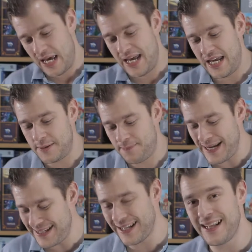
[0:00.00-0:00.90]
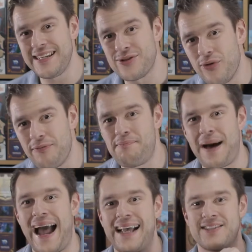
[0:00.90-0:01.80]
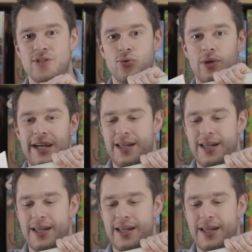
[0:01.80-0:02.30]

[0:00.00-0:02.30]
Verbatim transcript: it's basically sort of pastel-like.